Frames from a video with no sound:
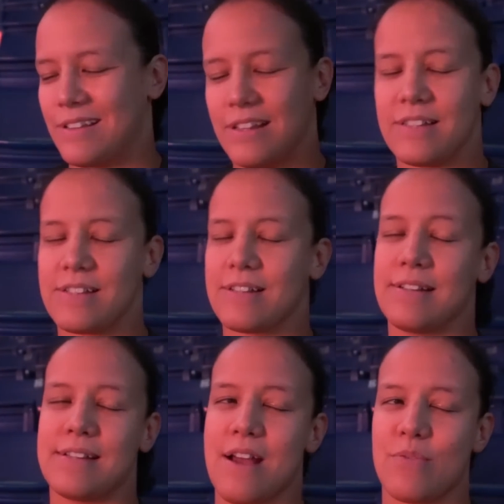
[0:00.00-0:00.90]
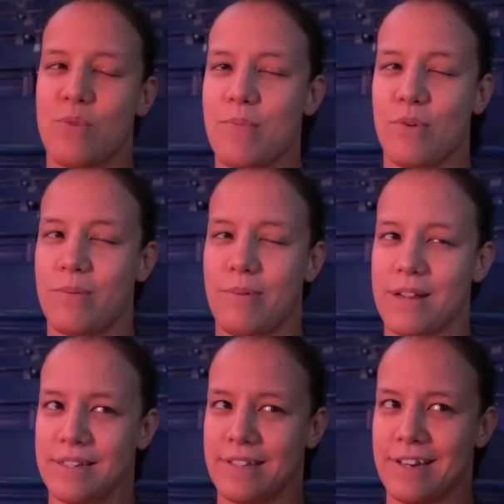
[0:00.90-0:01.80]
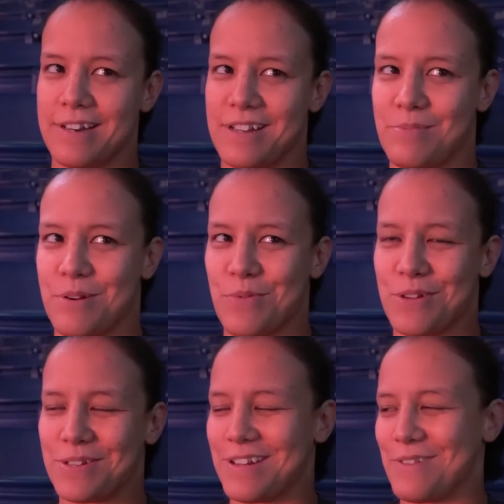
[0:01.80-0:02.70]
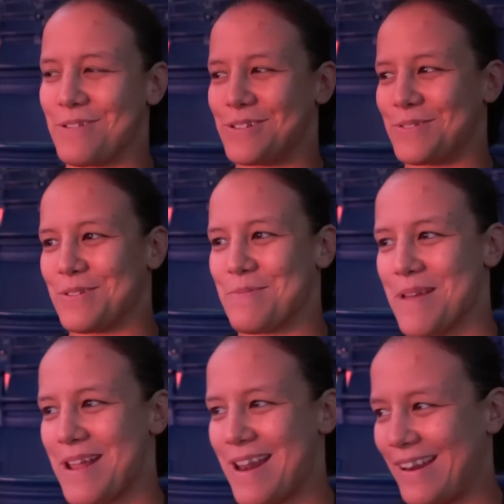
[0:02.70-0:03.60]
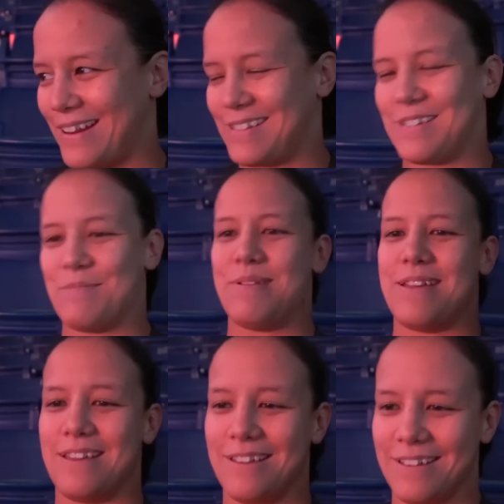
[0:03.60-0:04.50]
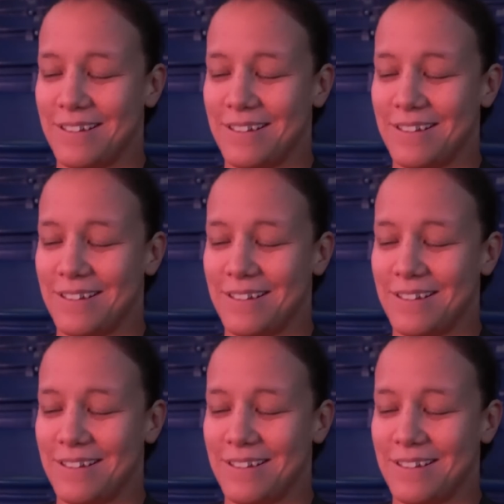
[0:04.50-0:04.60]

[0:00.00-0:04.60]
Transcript: like this is gonna sound way more depressing than it is, but it wasn't it wasn't really meant to be